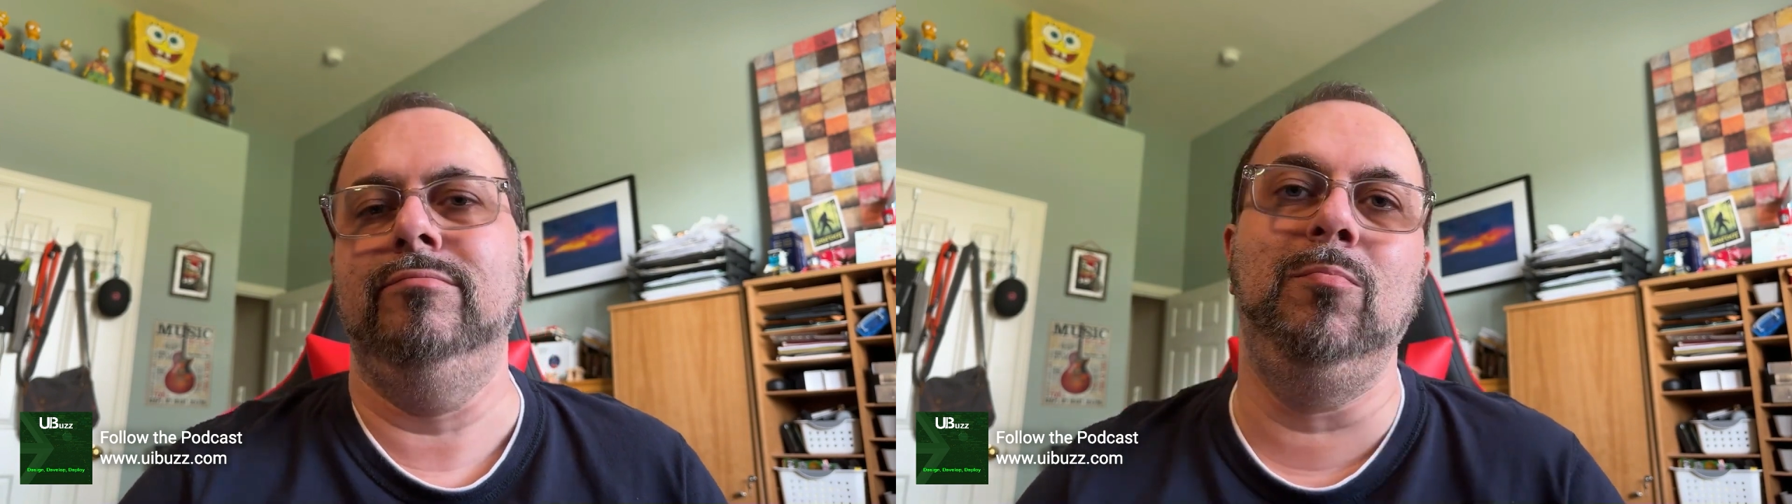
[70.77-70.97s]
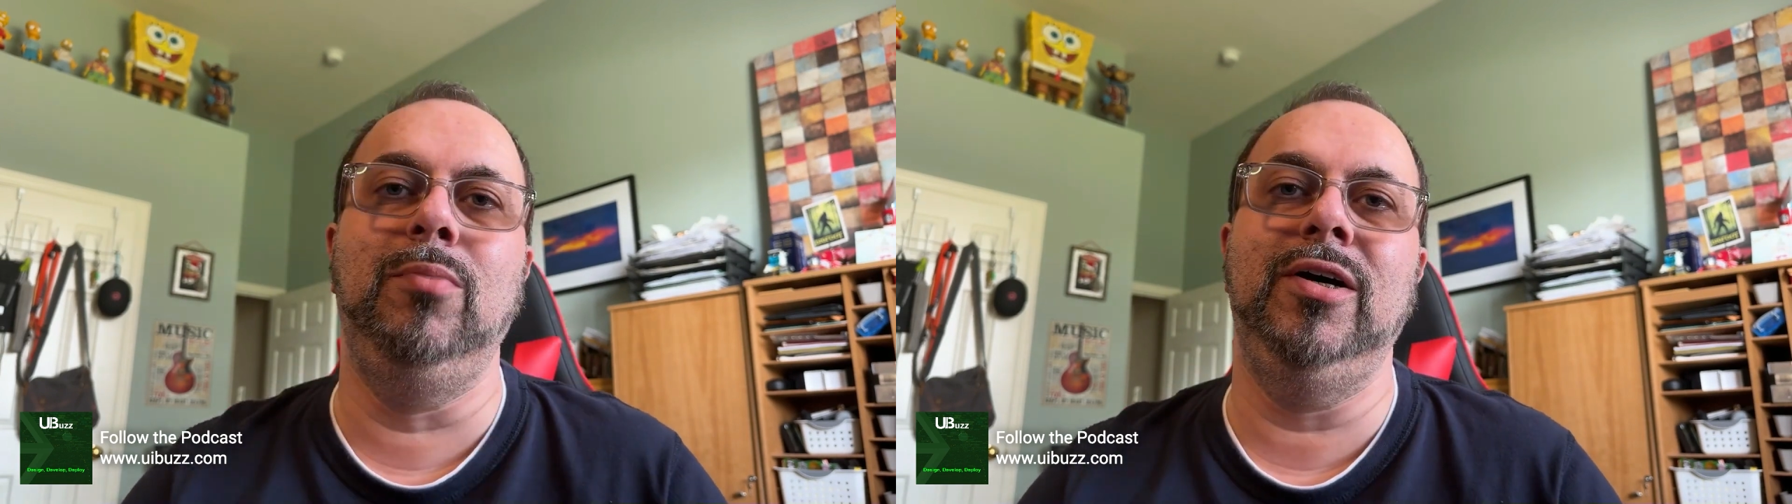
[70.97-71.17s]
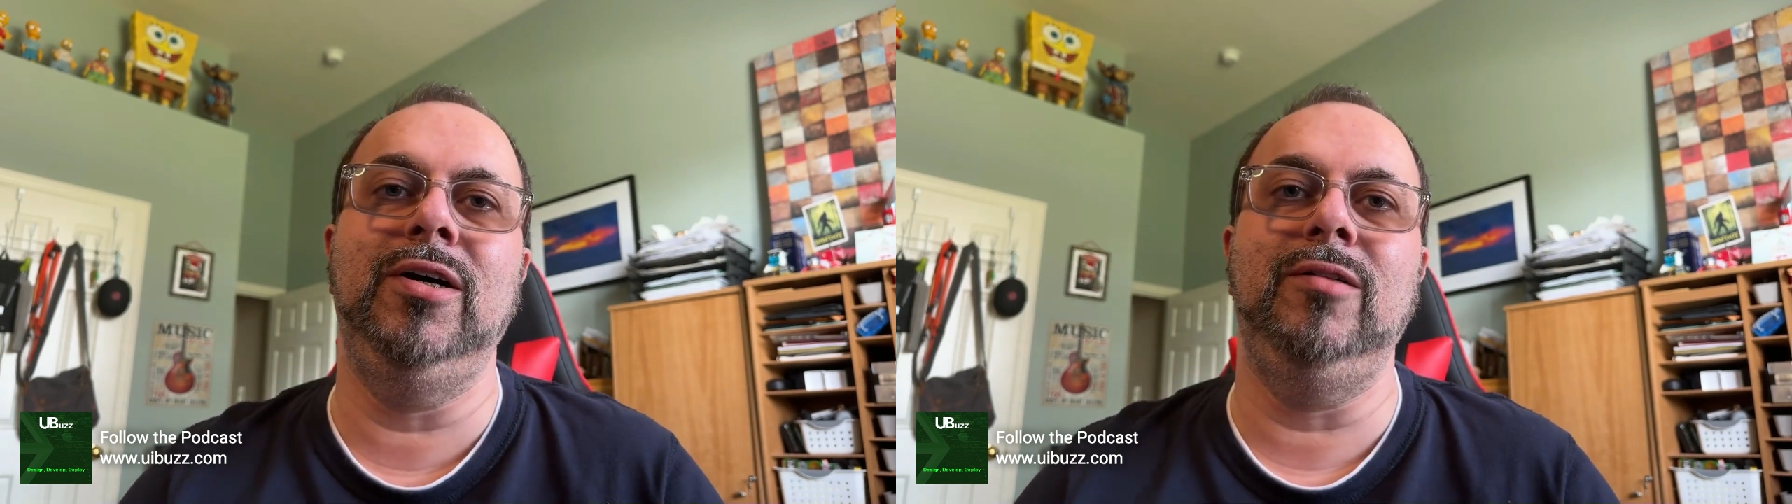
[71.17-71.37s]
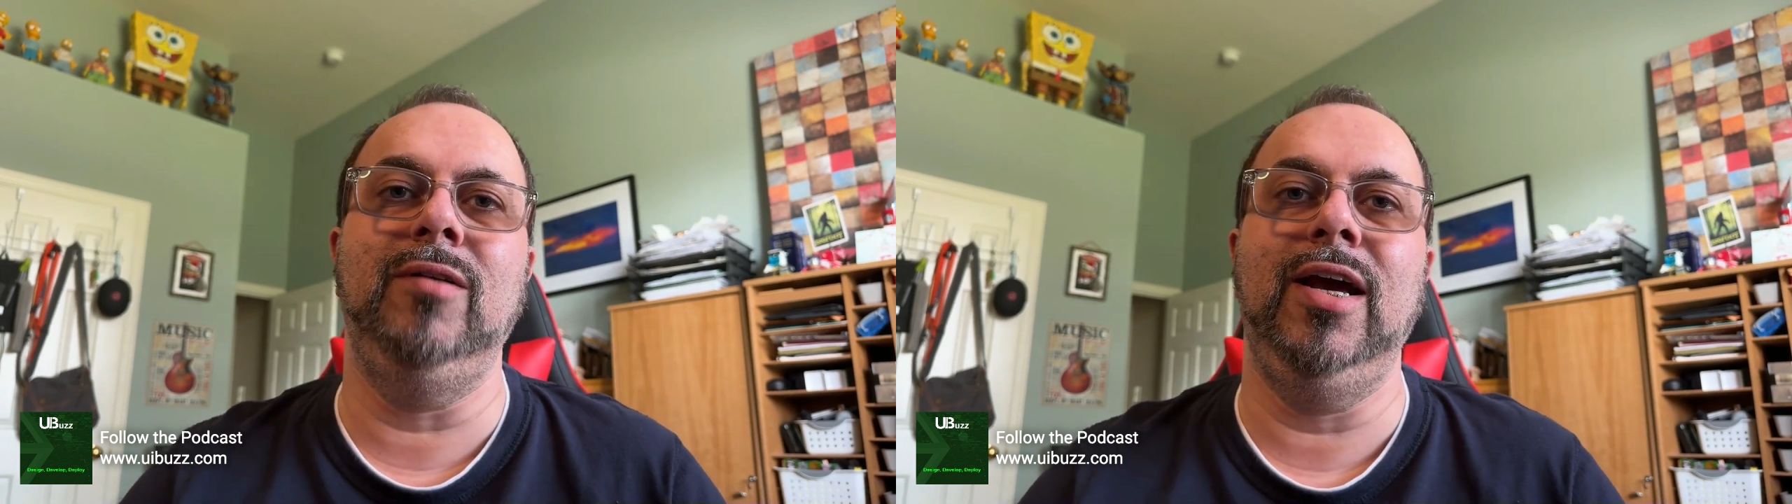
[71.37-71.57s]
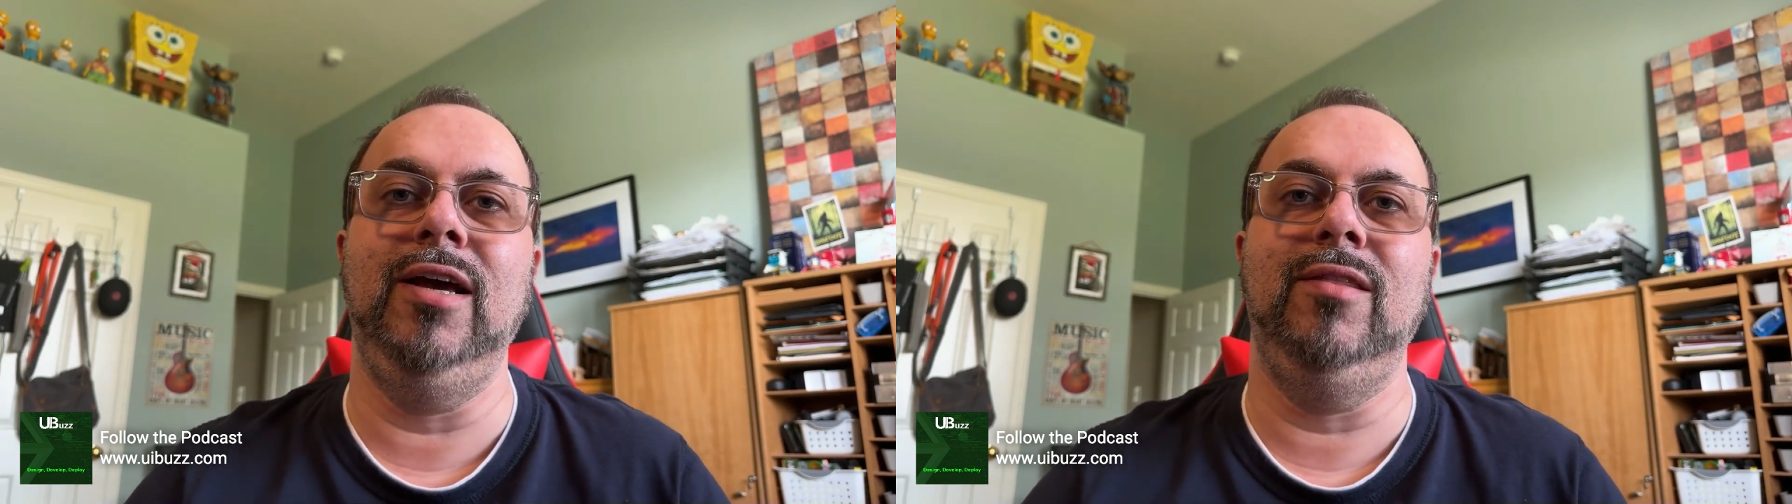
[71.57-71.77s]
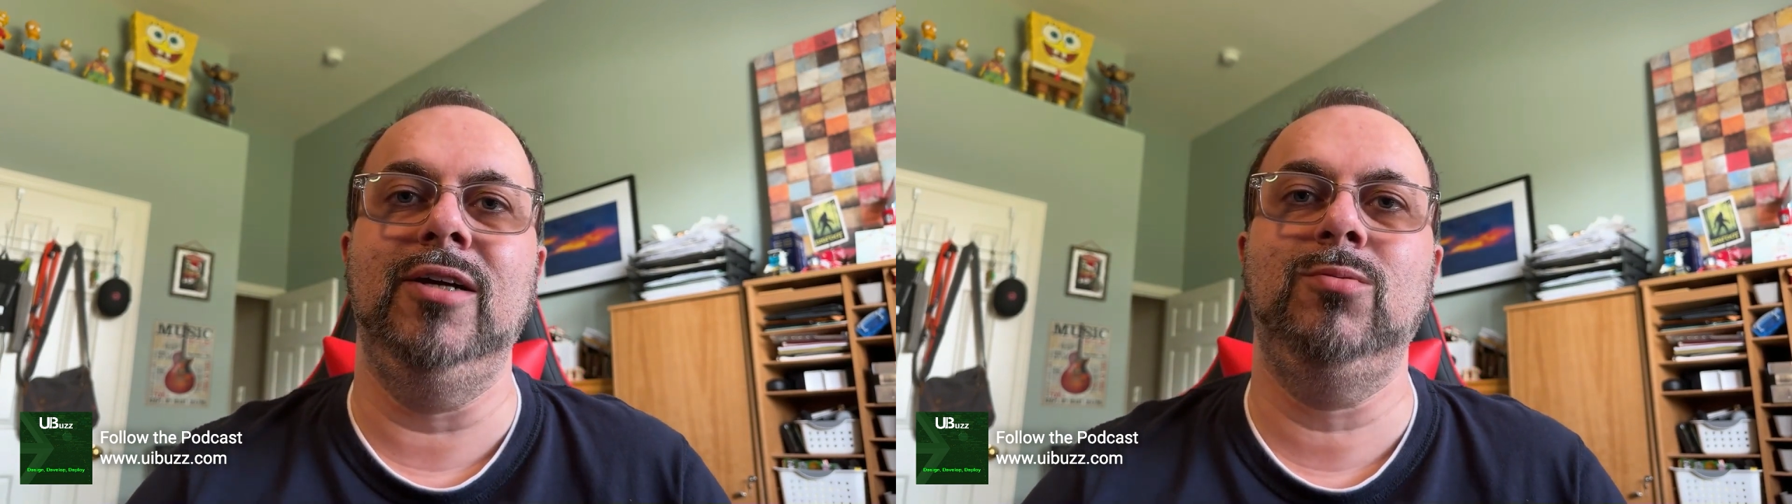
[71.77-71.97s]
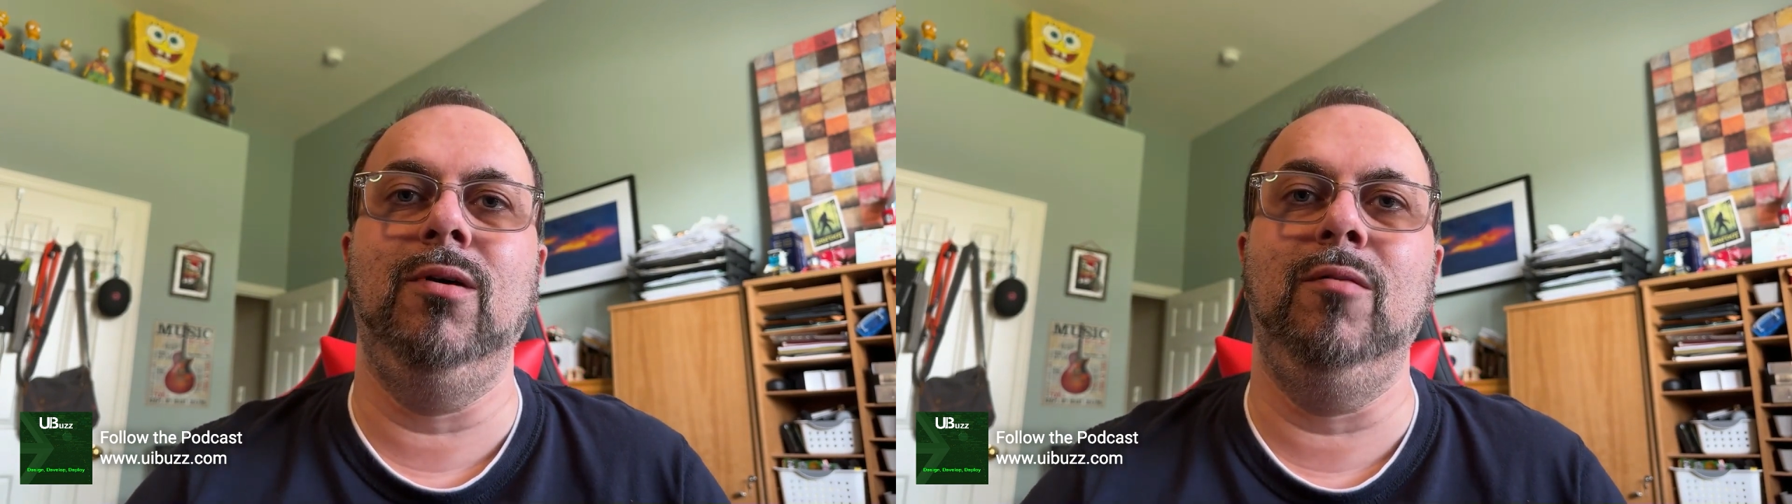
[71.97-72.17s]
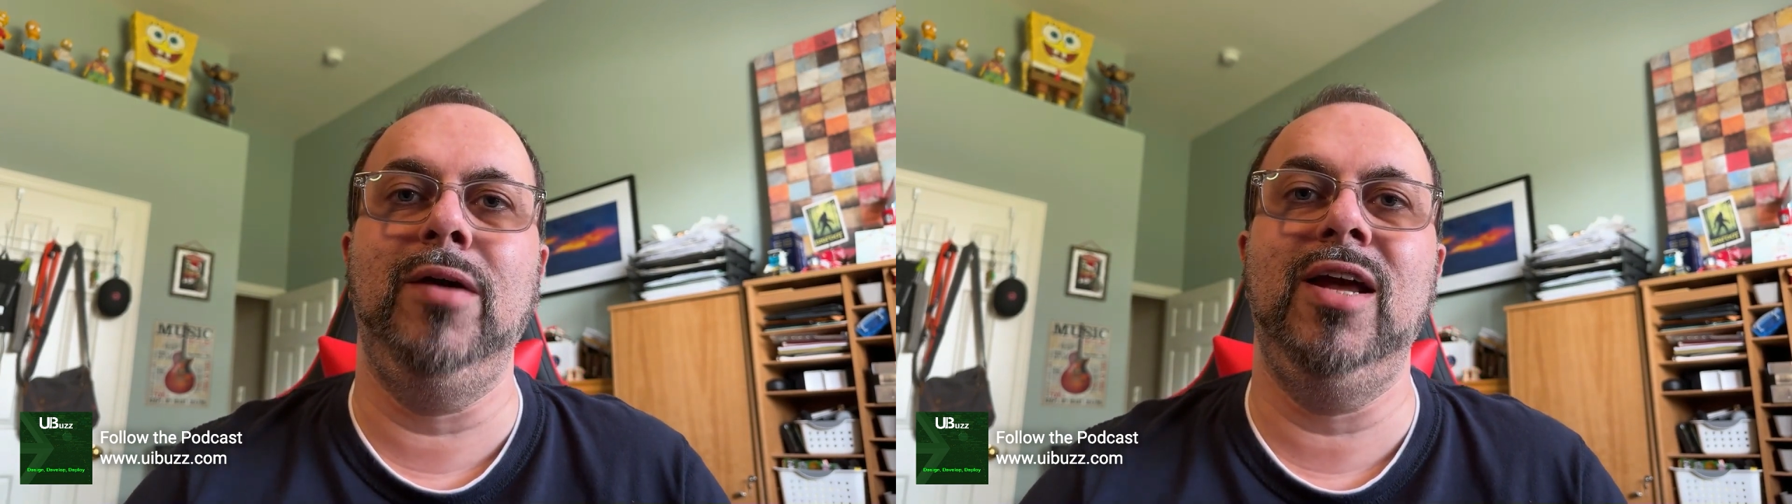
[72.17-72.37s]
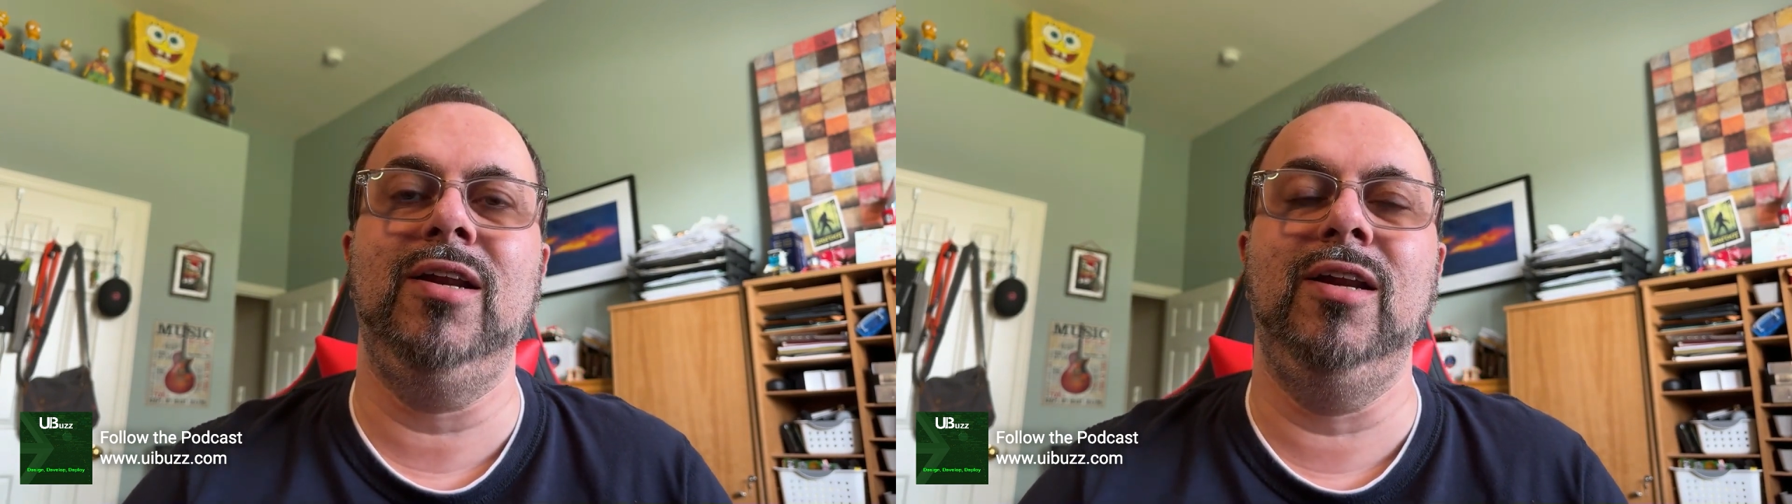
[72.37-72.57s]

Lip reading: But hey, that's where I'm at.